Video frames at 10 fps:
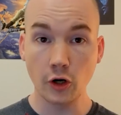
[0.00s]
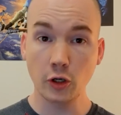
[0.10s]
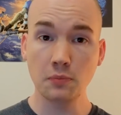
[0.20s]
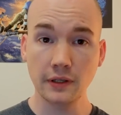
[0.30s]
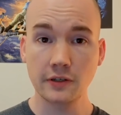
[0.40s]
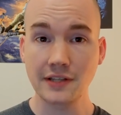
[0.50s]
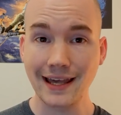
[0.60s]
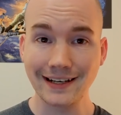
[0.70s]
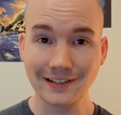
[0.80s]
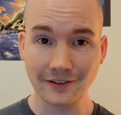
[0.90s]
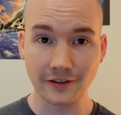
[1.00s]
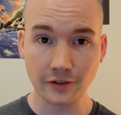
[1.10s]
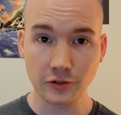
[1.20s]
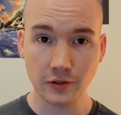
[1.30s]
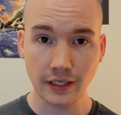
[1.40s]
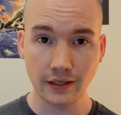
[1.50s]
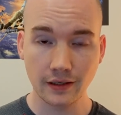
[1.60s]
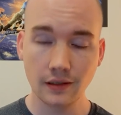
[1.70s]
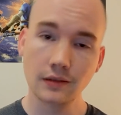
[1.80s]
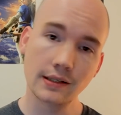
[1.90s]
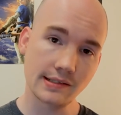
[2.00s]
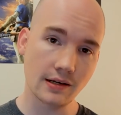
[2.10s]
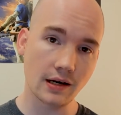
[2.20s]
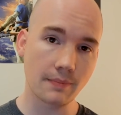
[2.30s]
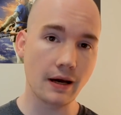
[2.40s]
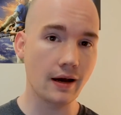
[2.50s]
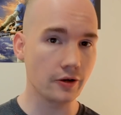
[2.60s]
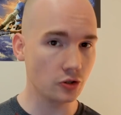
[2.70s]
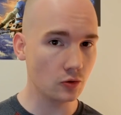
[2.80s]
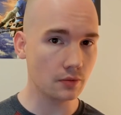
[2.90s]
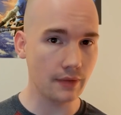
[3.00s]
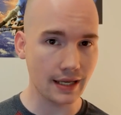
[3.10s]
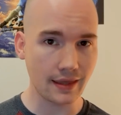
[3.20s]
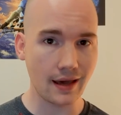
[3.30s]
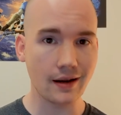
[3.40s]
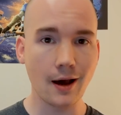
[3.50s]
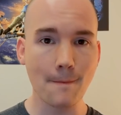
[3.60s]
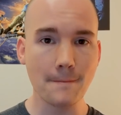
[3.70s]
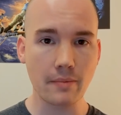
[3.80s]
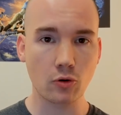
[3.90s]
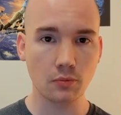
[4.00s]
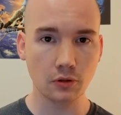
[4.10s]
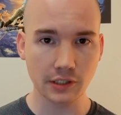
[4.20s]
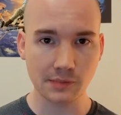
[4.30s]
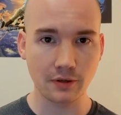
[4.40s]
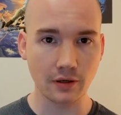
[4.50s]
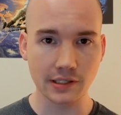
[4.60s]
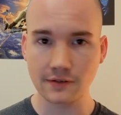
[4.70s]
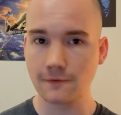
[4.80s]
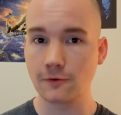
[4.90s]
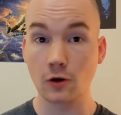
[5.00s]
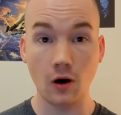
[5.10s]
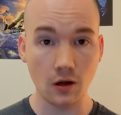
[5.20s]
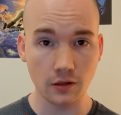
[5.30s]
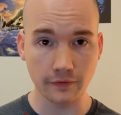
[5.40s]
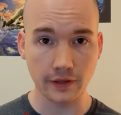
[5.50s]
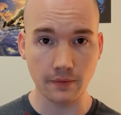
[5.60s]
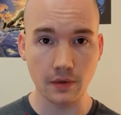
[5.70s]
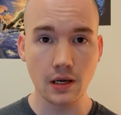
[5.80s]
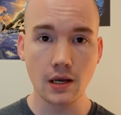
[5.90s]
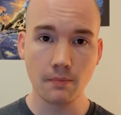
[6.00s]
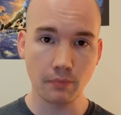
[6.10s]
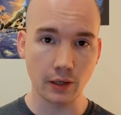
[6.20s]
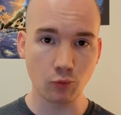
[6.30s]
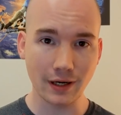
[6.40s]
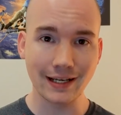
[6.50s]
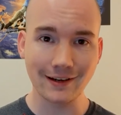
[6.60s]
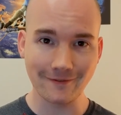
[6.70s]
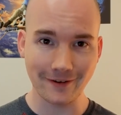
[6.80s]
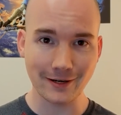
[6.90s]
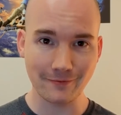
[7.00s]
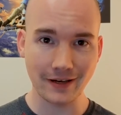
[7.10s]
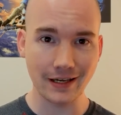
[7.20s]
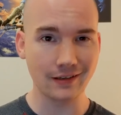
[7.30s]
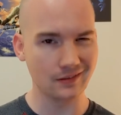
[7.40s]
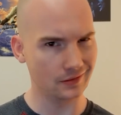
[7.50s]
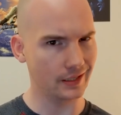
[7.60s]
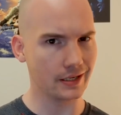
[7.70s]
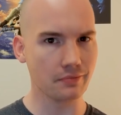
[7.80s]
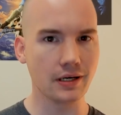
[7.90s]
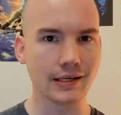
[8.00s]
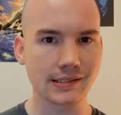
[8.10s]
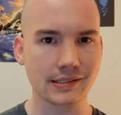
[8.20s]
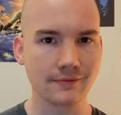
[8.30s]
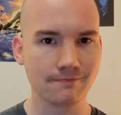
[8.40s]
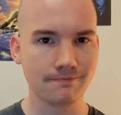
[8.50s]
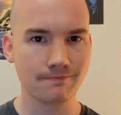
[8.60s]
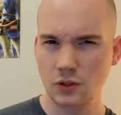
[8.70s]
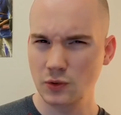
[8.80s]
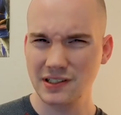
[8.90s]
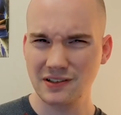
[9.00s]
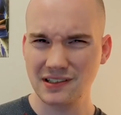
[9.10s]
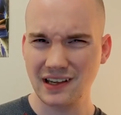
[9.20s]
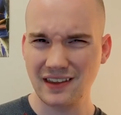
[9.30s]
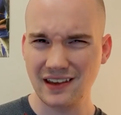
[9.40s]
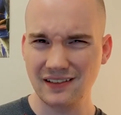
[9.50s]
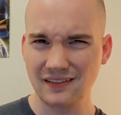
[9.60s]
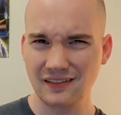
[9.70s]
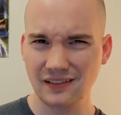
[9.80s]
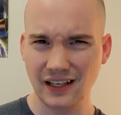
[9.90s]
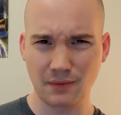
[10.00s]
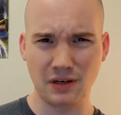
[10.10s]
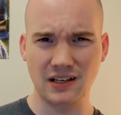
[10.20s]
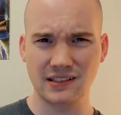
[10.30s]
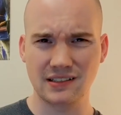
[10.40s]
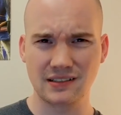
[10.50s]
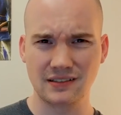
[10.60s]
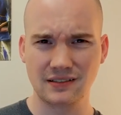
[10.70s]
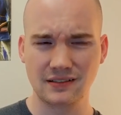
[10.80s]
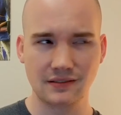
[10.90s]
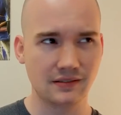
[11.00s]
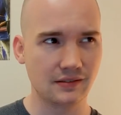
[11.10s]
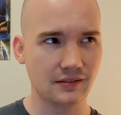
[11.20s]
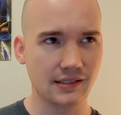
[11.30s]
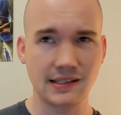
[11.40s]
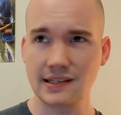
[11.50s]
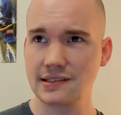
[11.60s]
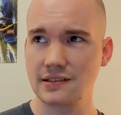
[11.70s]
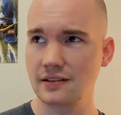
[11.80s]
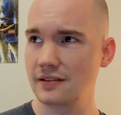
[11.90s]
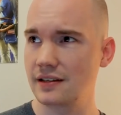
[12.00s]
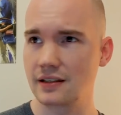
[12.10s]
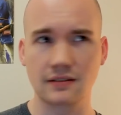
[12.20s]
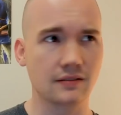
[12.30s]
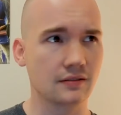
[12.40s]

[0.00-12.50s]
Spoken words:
Are your players headed to Thundertree? Let's talk about how you can make that a memorable experience for all of them by running Venomfang like a boss. Do we still say that? Like a boss? Is that still a thing?